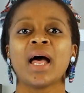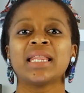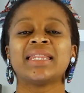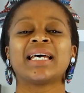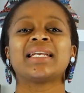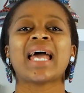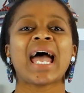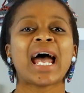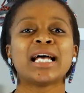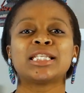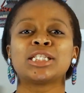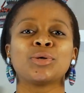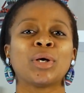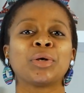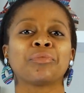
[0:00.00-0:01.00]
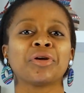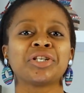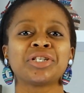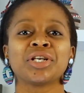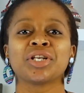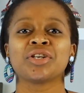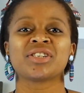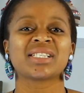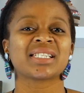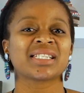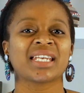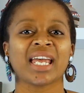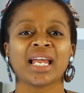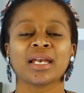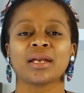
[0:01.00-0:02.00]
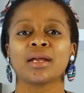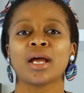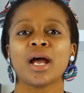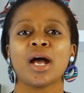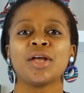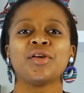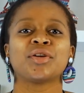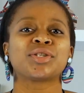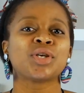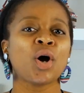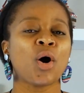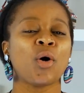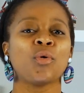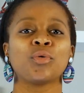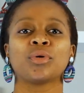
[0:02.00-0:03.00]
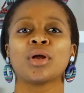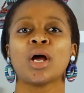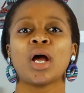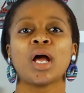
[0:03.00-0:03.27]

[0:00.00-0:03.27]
that add to enriching your skin, your tone,